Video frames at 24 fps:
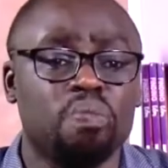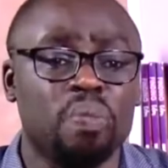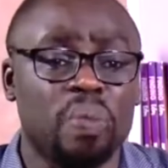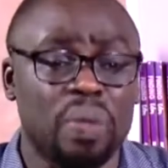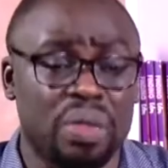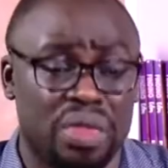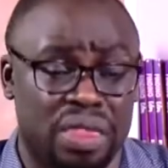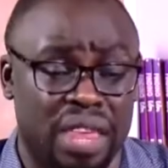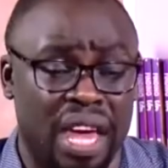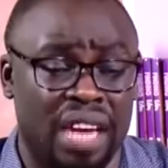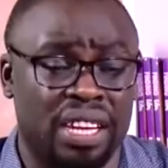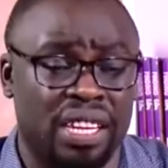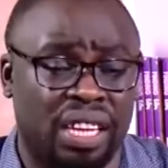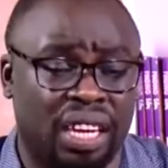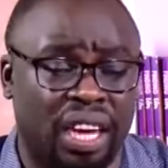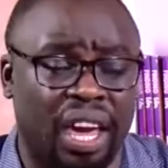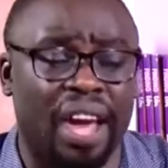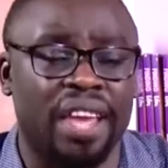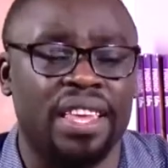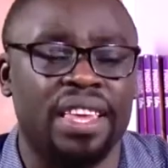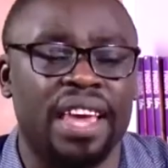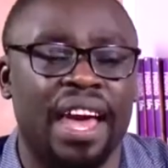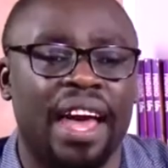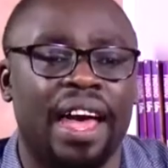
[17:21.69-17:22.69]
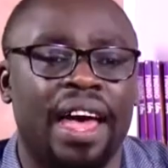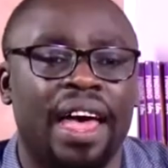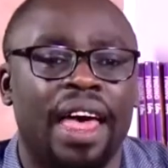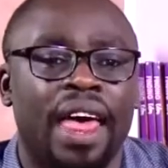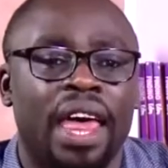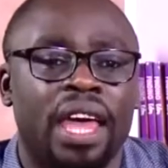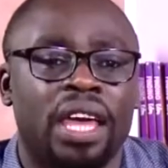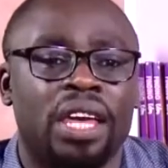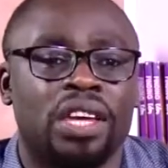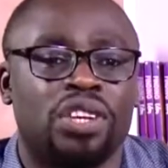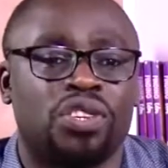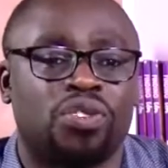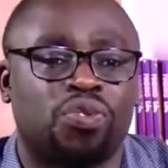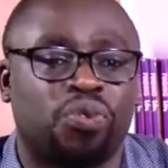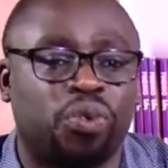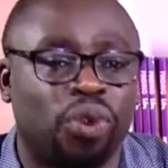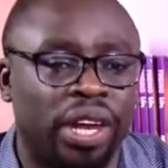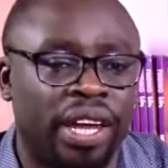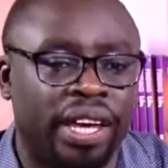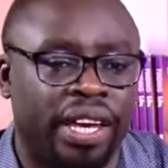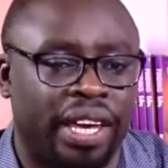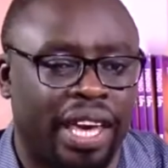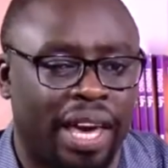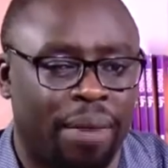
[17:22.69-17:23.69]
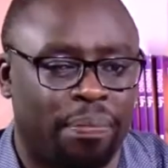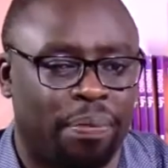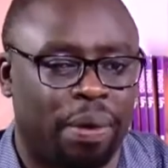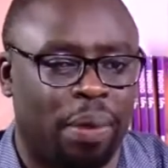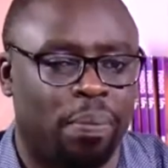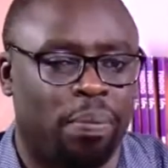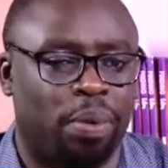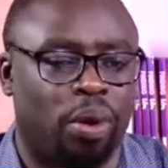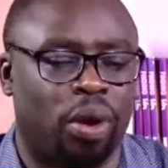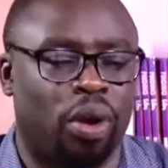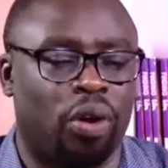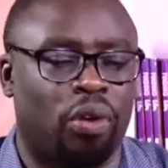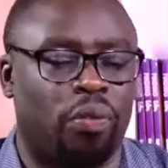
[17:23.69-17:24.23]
then Kenya is fully capable